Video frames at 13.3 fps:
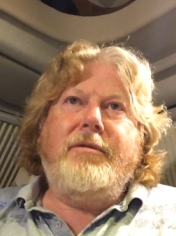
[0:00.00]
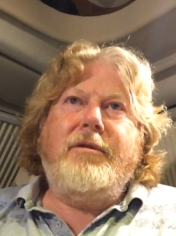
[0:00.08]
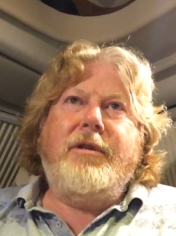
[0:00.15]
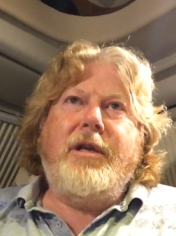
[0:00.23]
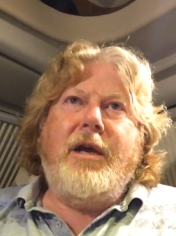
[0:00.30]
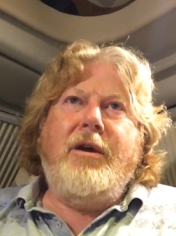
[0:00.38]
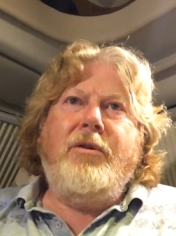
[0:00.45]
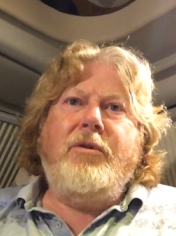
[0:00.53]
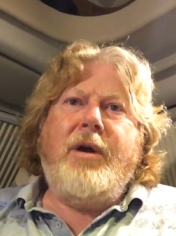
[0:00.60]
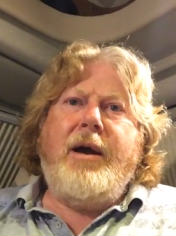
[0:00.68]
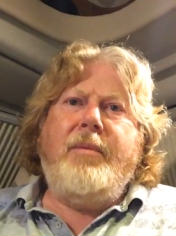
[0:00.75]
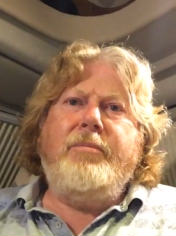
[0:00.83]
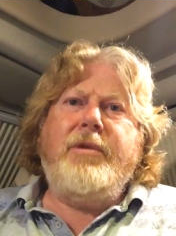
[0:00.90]
go
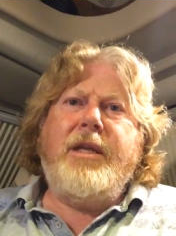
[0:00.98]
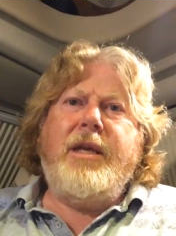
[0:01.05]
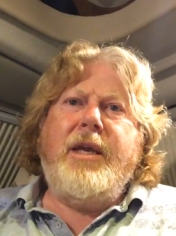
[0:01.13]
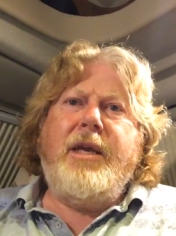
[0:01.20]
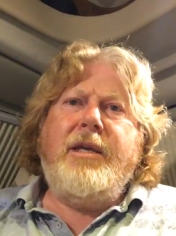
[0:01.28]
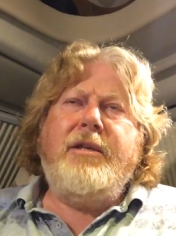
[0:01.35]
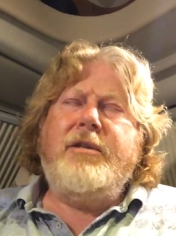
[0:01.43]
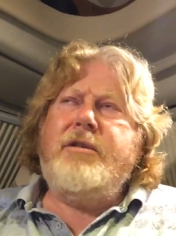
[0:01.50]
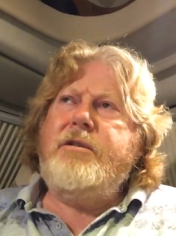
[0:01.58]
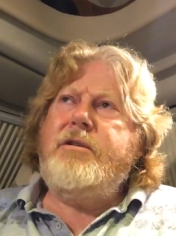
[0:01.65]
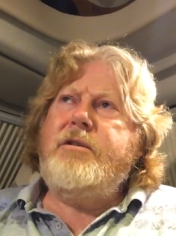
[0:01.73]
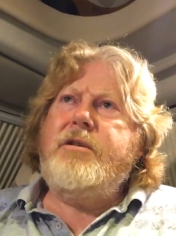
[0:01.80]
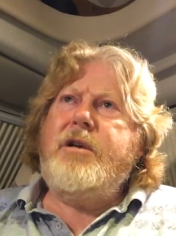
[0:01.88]
up the
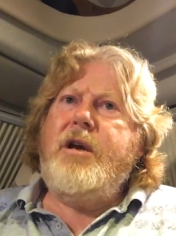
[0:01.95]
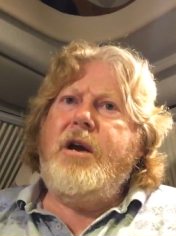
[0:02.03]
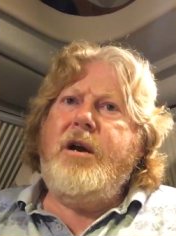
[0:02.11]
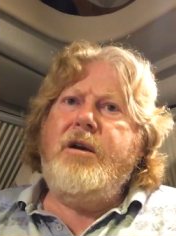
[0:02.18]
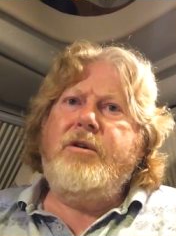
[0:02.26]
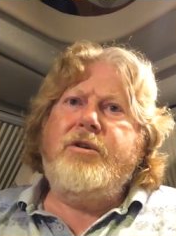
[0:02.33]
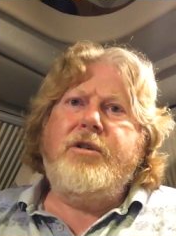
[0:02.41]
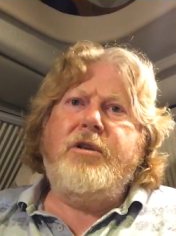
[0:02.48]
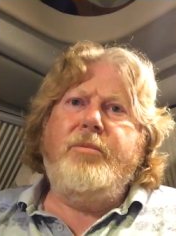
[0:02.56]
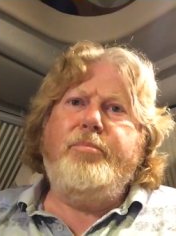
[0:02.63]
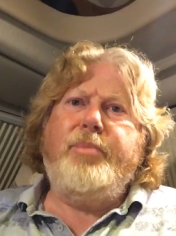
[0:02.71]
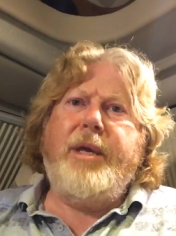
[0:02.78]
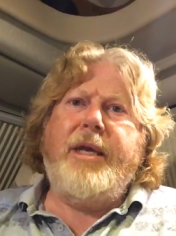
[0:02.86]
east coast a
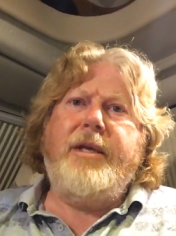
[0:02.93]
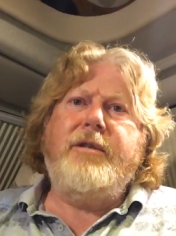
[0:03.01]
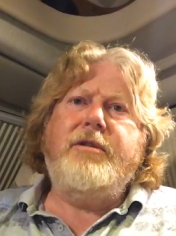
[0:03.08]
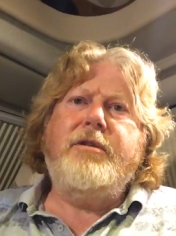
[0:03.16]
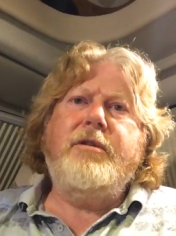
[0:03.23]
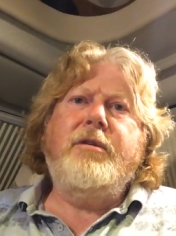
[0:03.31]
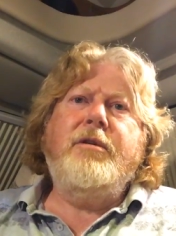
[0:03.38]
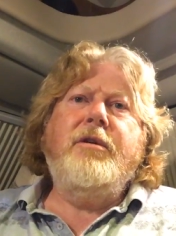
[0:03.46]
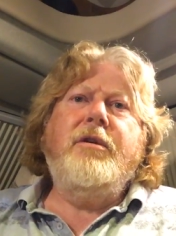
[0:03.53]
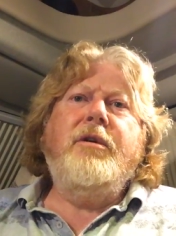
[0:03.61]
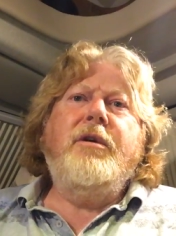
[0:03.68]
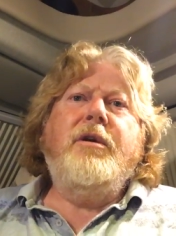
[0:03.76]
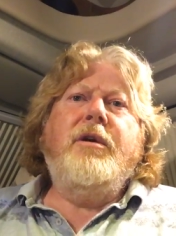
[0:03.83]
bit.
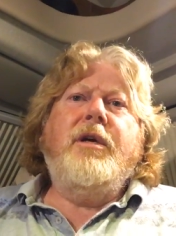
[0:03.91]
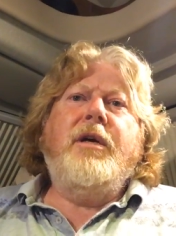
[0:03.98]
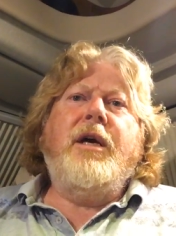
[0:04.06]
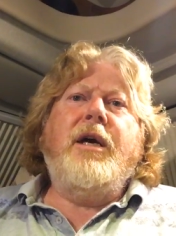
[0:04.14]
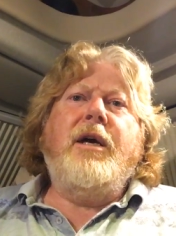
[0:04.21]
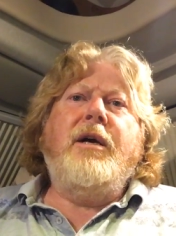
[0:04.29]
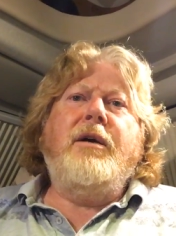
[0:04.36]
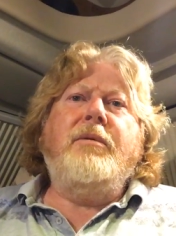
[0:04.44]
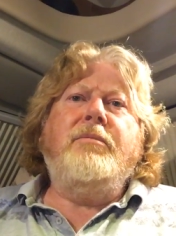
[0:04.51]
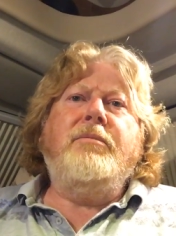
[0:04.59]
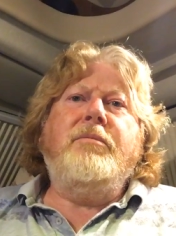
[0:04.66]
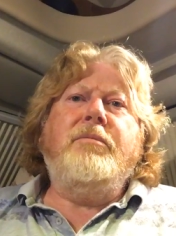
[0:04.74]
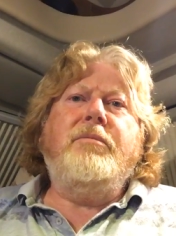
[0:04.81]
We're
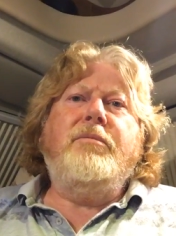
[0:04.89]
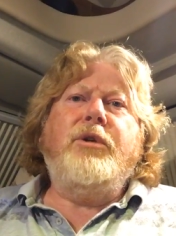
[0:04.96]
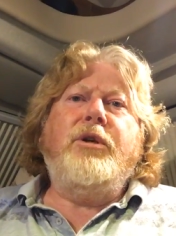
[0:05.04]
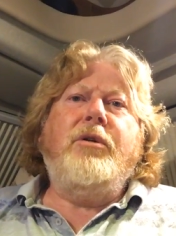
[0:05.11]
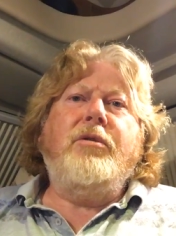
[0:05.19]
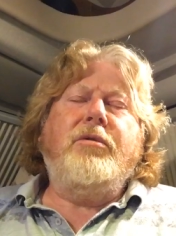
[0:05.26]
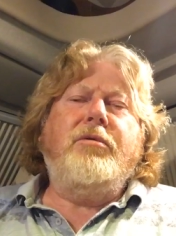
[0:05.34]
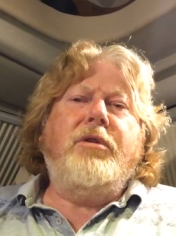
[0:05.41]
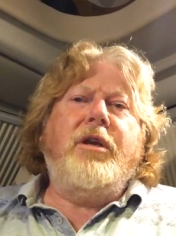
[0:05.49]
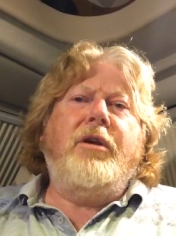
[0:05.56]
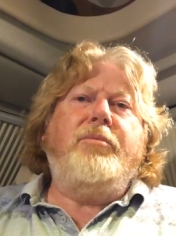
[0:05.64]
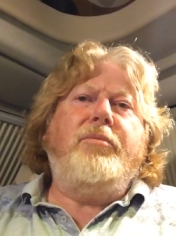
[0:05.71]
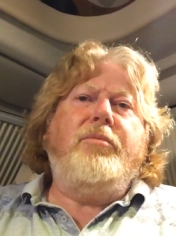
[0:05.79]
not, you
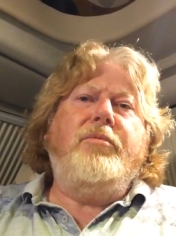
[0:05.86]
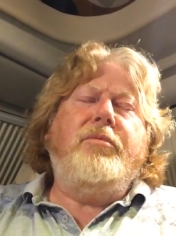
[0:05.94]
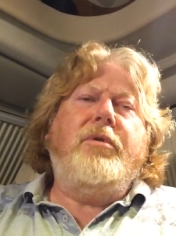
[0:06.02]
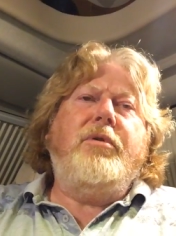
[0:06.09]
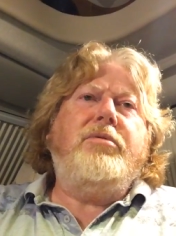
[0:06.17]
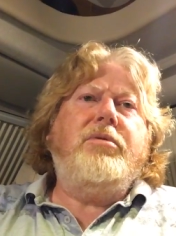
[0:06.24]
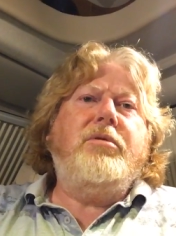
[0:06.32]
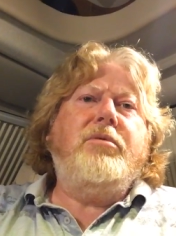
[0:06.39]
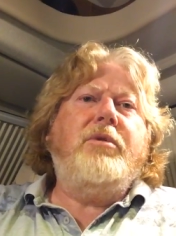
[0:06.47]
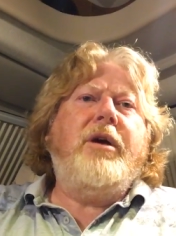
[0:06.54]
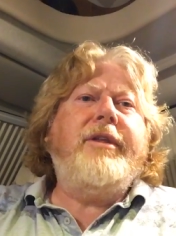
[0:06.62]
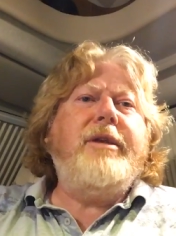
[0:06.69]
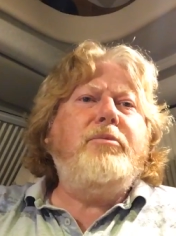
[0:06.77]
know,
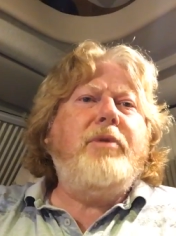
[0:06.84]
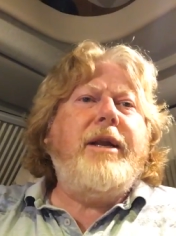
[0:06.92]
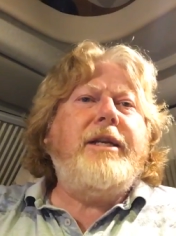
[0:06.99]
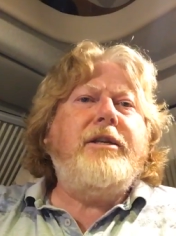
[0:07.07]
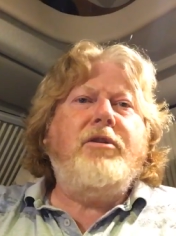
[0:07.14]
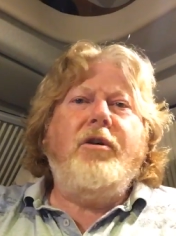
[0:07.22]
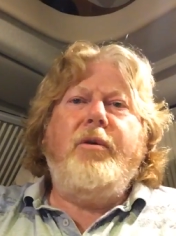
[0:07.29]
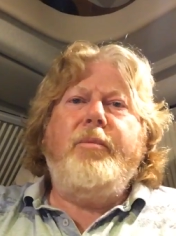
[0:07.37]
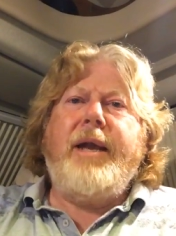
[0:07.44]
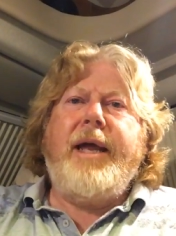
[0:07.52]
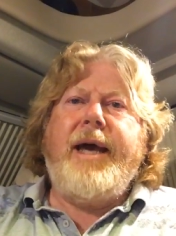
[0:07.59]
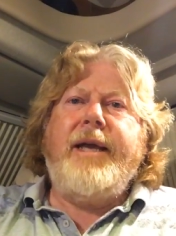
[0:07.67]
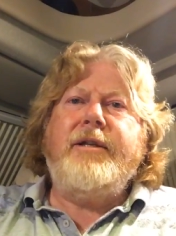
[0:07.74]
well, I think Wendy's got a
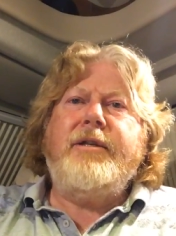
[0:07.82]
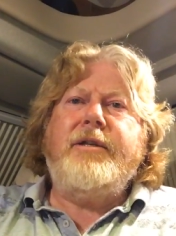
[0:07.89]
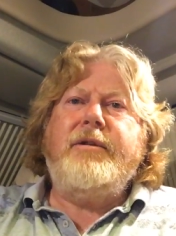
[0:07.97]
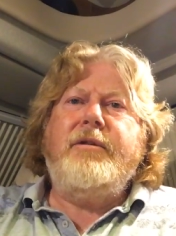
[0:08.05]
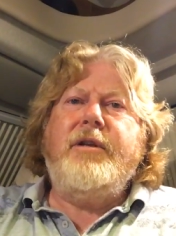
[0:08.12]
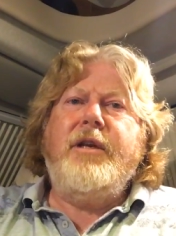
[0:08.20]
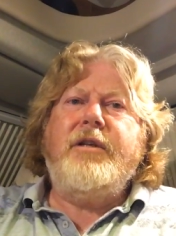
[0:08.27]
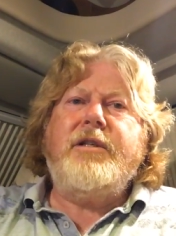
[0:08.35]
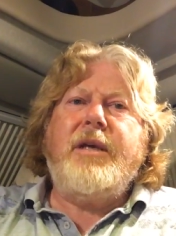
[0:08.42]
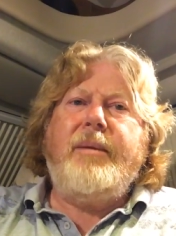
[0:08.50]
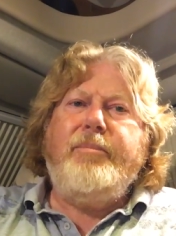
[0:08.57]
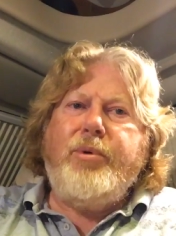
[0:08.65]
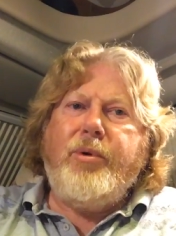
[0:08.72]
plan at
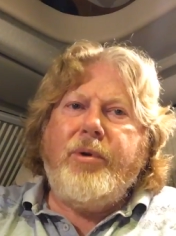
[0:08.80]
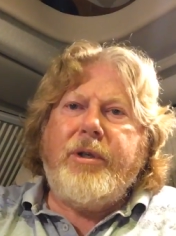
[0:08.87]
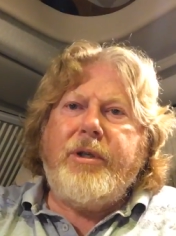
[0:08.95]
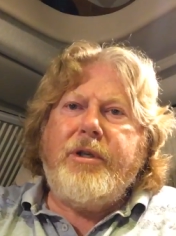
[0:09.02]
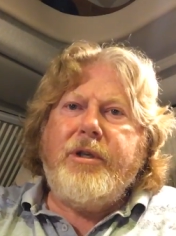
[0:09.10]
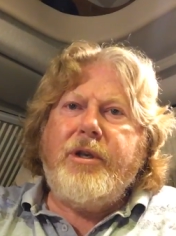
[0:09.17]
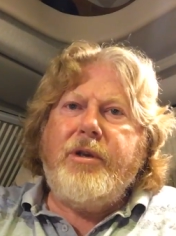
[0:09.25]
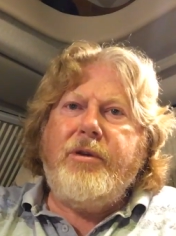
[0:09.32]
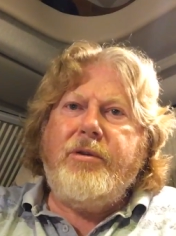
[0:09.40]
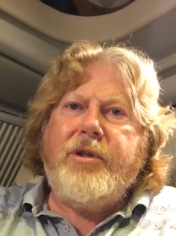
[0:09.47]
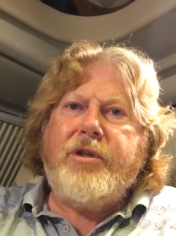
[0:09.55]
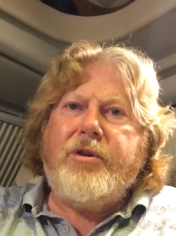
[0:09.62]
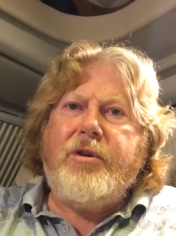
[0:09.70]
some point to do
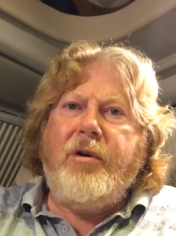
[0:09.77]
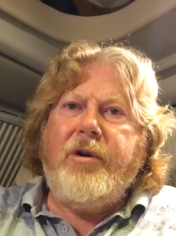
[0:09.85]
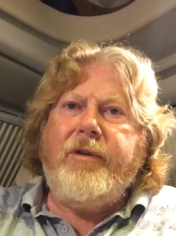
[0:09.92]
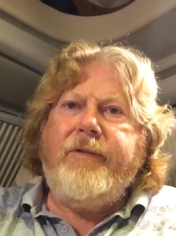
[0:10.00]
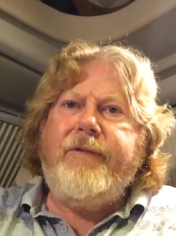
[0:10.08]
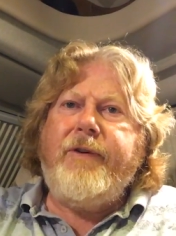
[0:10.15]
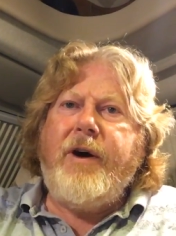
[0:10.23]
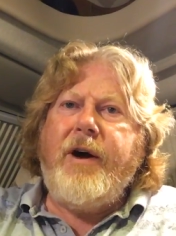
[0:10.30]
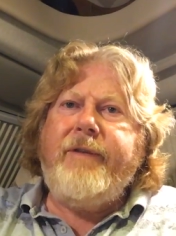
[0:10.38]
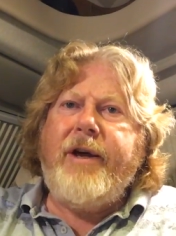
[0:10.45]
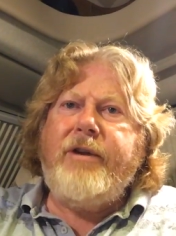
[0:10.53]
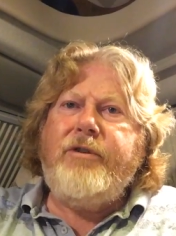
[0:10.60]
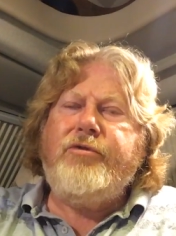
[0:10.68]
the Scotland
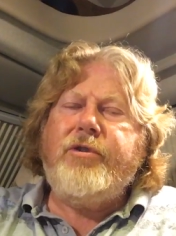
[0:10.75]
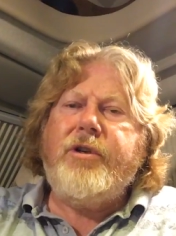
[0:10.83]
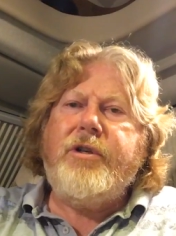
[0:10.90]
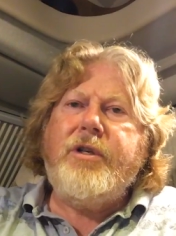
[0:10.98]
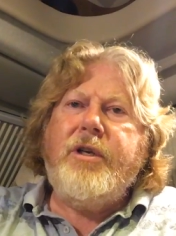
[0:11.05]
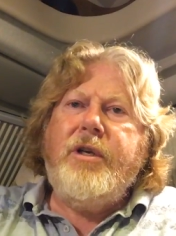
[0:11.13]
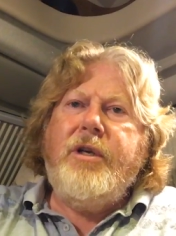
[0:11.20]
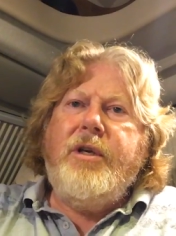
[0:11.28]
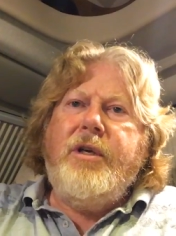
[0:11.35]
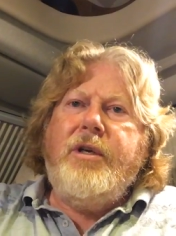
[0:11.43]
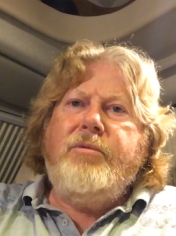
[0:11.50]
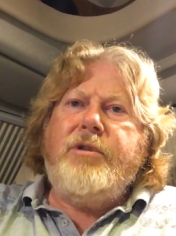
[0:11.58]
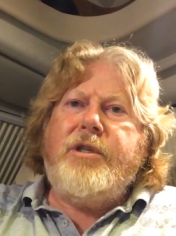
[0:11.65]
500,
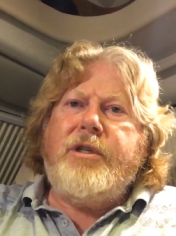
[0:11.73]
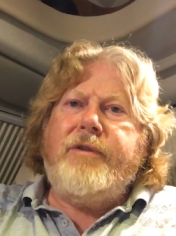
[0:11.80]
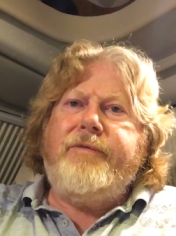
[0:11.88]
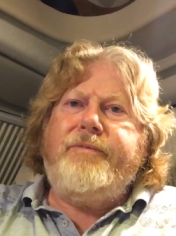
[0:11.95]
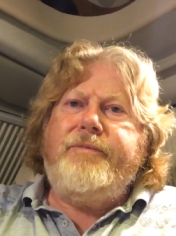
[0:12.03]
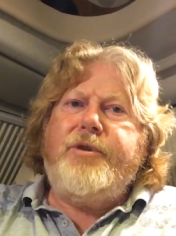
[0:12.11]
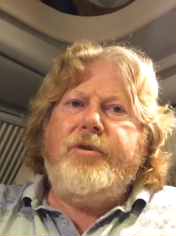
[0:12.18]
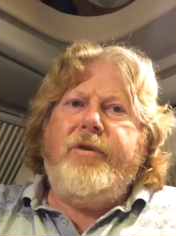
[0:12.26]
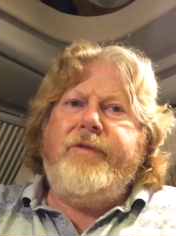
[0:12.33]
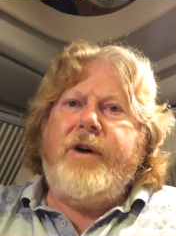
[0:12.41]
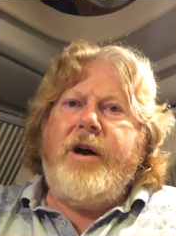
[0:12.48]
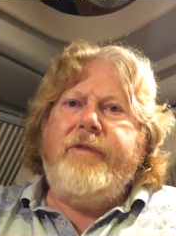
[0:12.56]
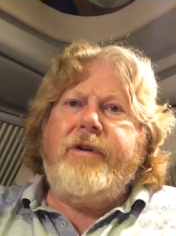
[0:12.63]
which is a sort of
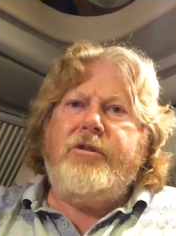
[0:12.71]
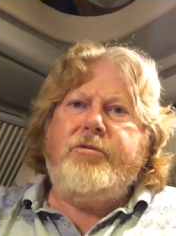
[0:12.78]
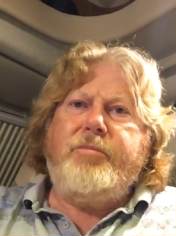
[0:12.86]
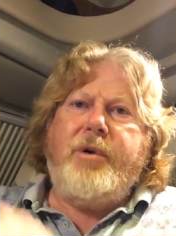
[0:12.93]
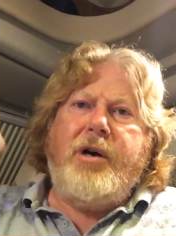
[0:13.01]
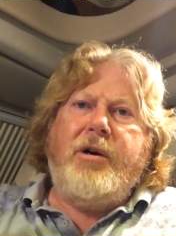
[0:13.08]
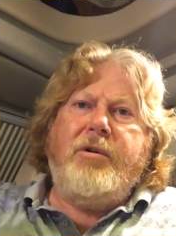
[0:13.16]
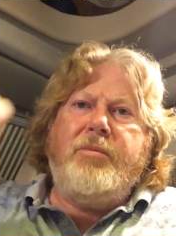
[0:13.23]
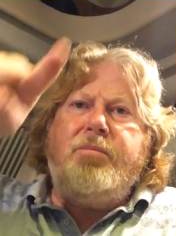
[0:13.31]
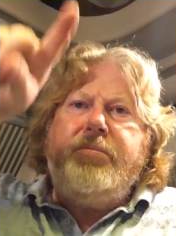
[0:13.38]
500 mile